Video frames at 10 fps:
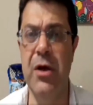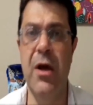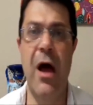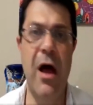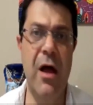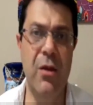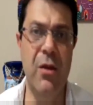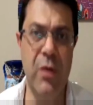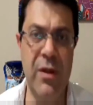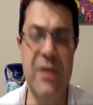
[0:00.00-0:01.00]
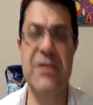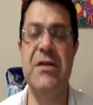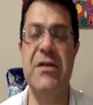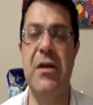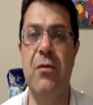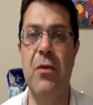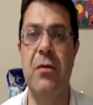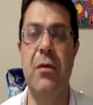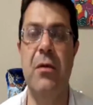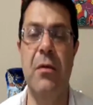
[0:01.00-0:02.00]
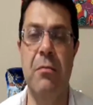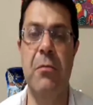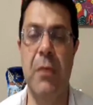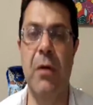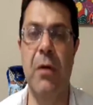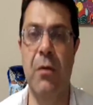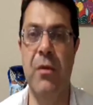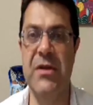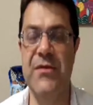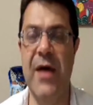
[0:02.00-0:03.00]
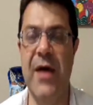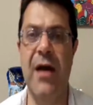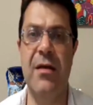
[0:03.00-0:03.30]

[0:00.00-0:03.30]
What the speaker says: And with this, with this fact,